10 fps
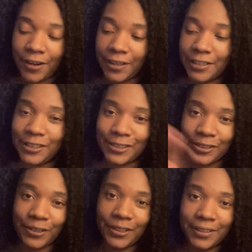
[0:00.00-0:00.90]

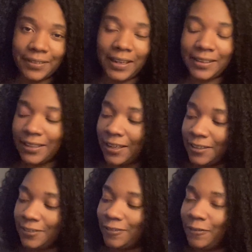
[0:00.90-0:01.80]
insert at the
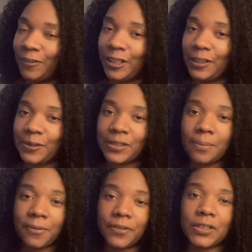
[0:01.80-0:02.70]
end of the video,
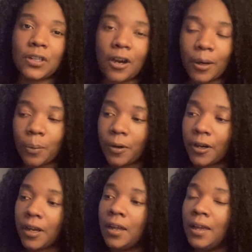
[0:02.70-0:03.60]
some of his
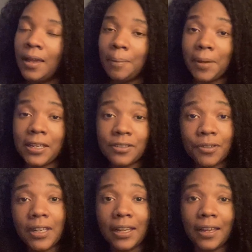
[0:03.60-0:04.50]
artwork, but he's
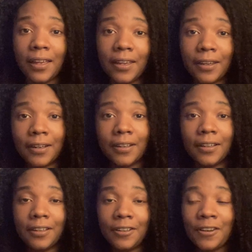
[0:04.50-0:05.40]
really good.
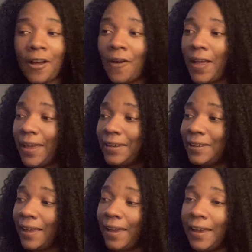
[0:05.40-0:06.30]

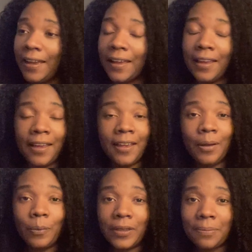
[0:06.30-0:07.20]
And like
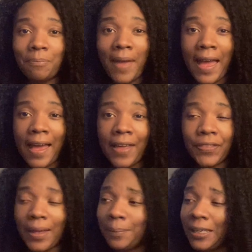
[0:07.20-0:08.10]
with math,
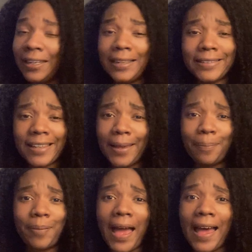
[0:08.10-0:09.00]
I mean, he's
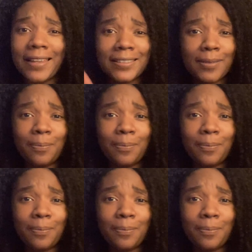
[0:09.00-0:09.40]
like past